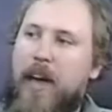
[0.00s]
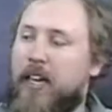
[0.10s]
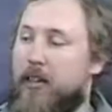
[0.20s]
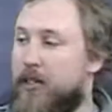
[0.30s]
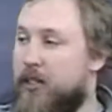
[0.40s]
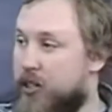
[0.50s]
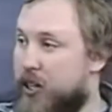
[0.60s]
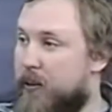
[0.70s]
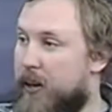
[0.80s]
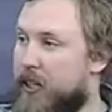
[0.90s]
macular
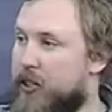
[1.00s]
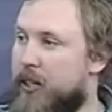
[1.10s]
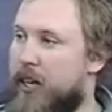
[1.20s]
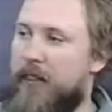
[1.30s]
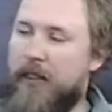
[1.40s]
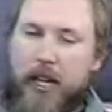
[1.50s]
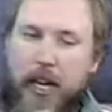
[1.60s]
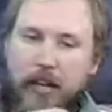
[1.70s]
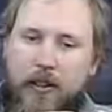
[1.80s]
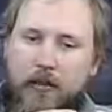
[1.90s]
degeneration, and they're
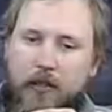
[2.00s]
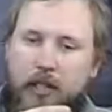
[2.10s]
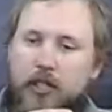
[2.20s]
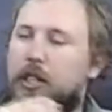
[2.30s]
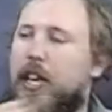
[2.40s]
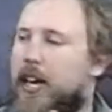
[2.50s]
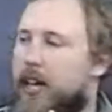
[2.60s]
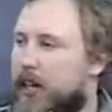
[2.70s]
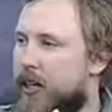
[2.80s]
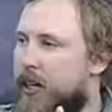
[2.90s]
kind of they're
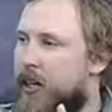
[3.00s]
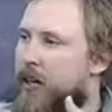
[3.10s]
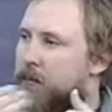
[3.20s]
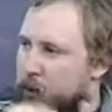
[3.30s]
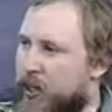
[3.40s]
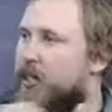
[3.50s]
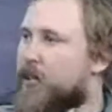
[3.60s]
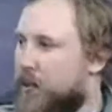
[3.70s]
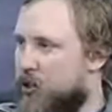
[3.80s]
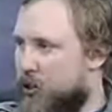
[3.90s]
genetic
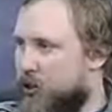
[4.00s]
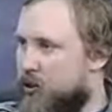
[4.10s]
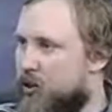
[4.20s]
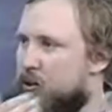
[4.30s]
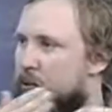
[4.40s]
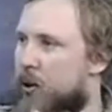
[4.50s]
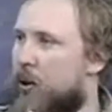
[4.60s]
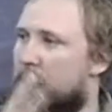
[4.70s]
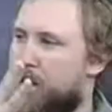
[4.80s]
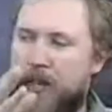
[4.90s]
predispositions. You
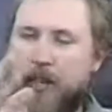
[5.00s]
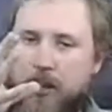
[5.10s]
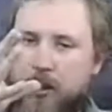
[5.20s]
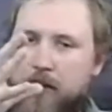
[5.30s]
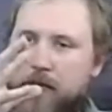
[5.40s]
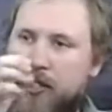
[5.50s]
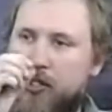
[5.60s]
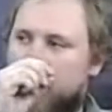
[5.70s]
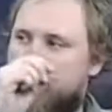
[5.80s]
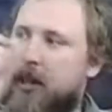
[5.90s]
grow up and your
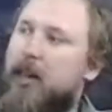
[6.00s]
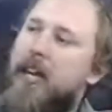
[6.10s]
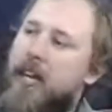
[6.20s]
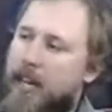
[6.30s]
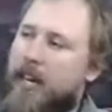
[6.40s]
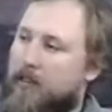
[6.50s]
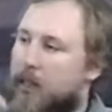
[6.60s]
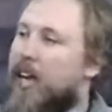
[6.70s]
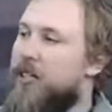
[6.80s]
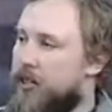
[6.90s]
vision kind of
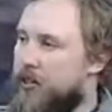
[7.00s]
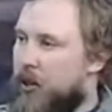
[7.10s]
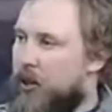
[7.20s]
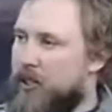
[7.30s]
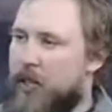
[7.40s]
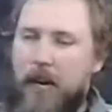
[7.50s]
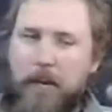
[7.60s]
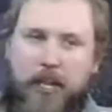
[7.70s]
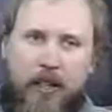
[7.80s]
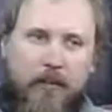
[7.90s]
lessens all the
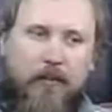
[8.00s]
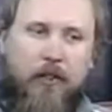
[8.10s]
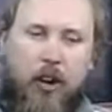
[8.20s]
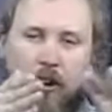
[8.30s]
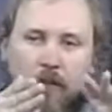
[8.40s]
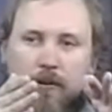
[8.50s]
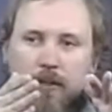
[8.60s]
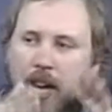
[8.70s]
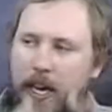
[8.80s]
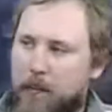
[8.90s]
time. It can involve
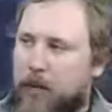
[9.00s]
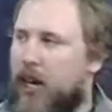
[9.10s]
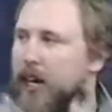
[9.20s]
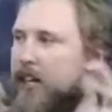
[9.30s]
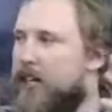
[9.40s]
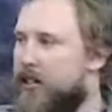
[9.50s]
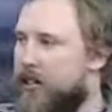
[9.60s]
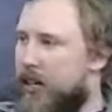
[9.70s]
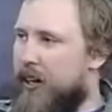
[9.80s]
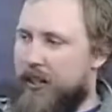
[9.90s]
night blindness
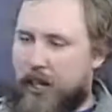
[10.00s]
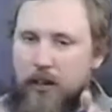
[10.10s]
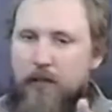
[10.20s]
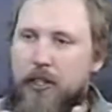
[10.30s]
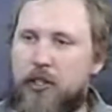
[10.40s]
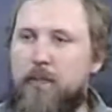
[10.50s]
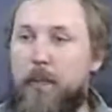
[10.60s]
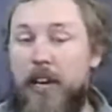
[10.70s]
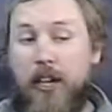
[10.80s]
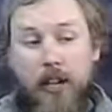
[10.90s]
and tunnel vision,
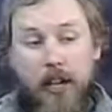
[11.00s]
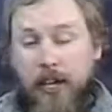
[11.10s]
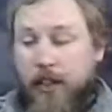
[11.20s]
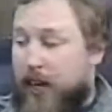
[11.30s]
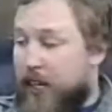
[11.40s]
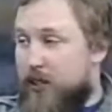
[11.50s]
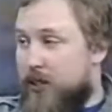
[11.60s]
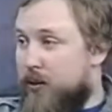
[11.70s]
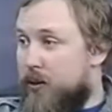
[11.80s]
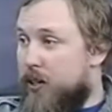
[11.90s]
but yeah. thanks
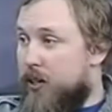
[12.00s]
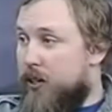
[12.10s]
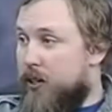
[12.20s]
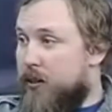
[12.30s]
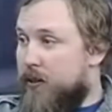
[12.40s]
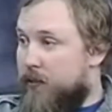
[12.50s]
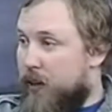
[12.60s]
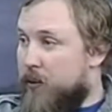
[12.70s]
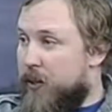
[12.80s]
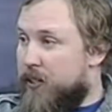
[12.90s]
to the, the
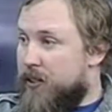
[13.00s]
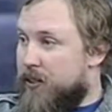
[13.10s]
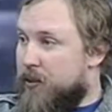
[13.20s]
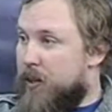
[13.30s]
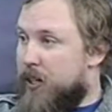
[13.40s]
fundraising that's